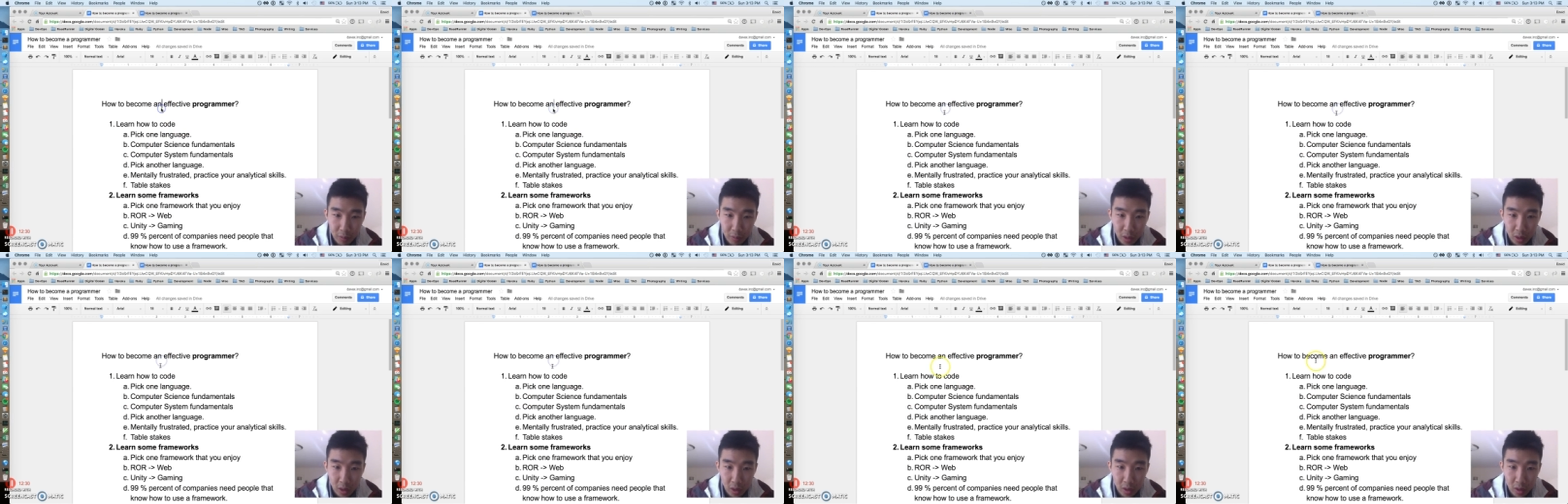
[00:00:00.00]

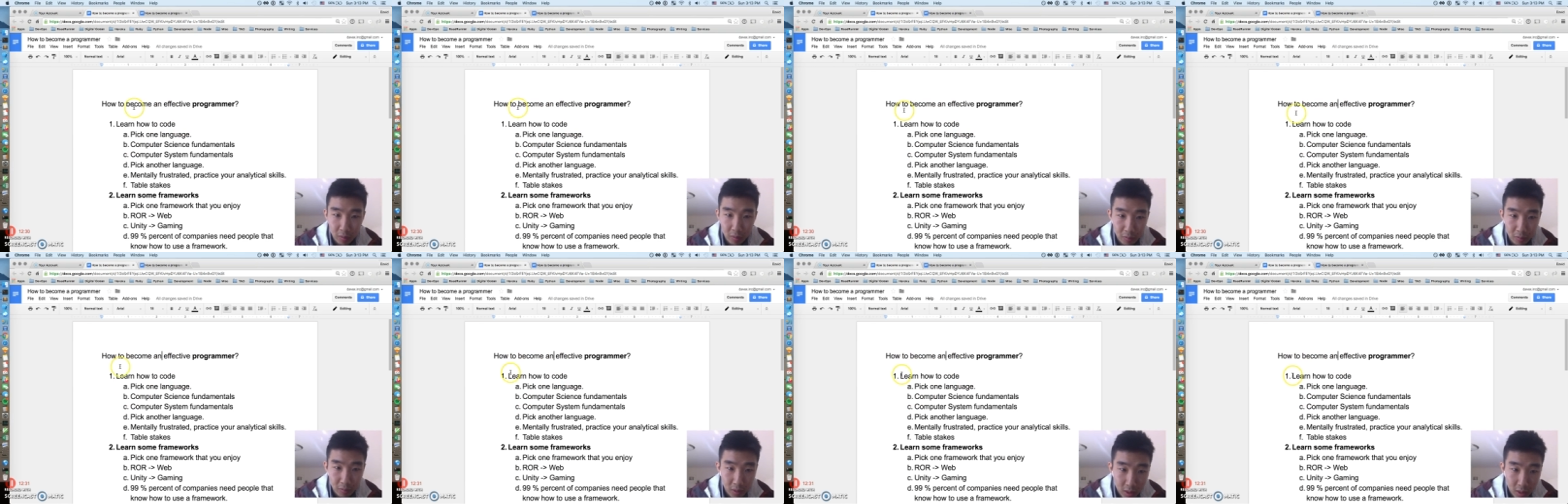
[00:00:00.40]
you know,
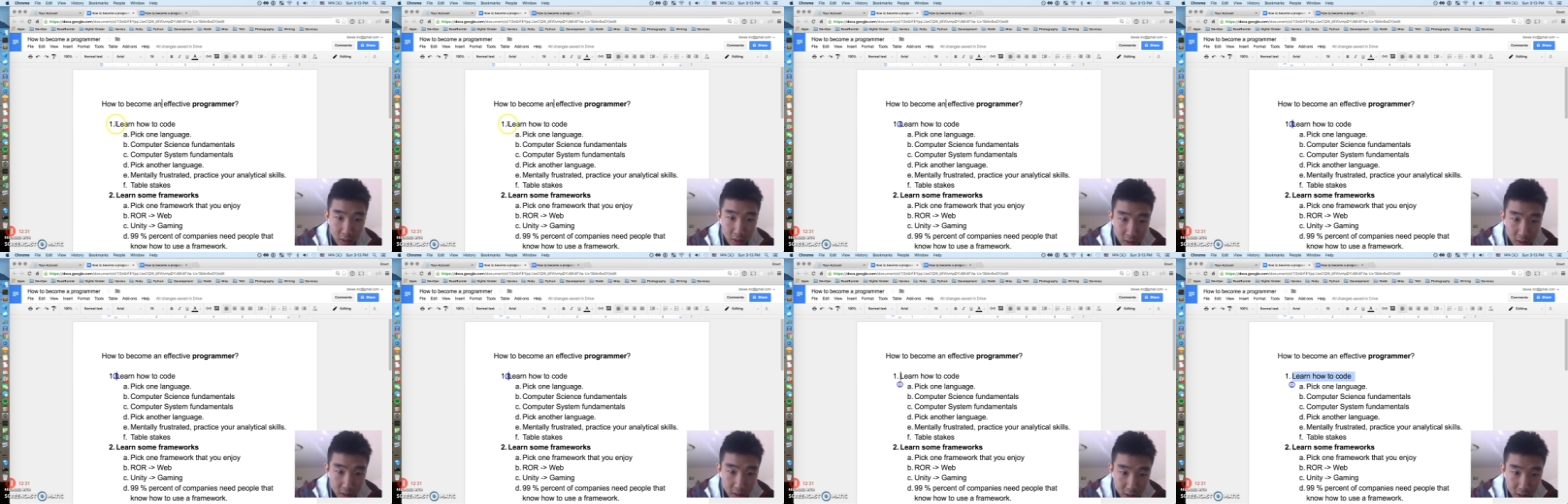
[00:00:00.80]

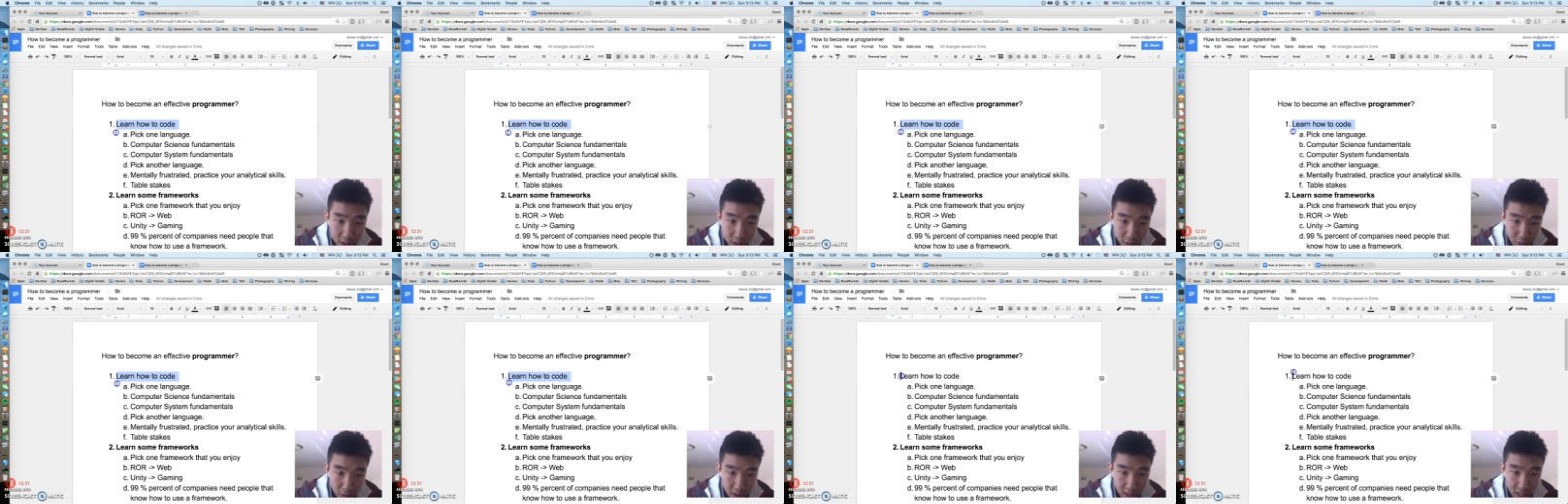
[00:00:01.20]

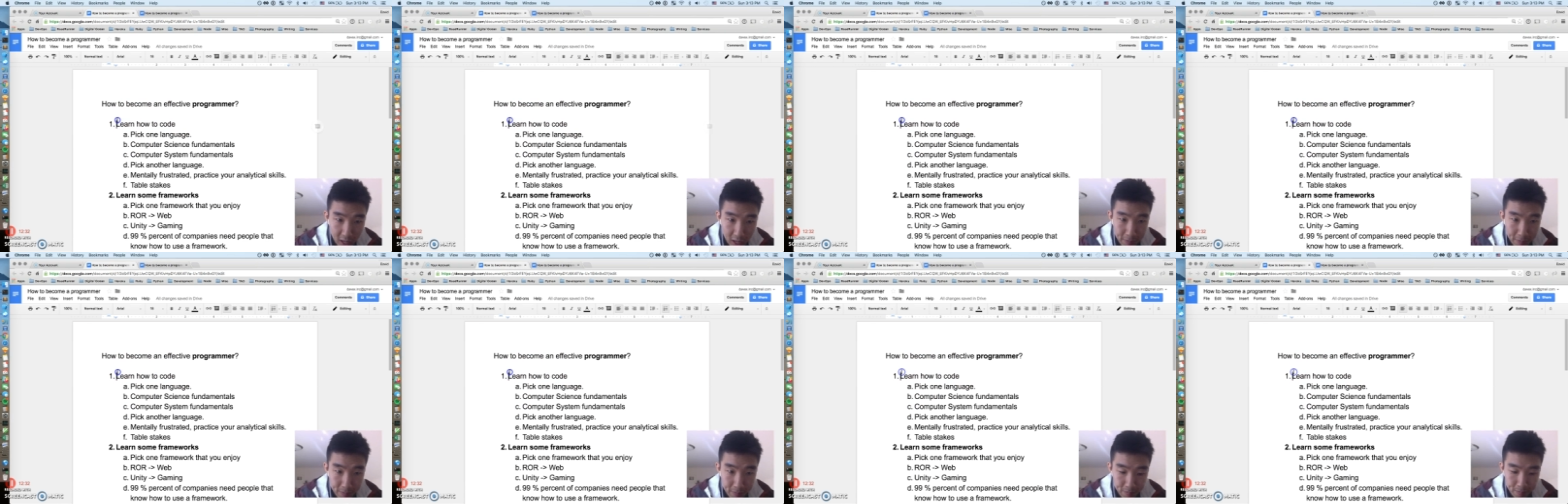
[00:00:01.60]
just recap.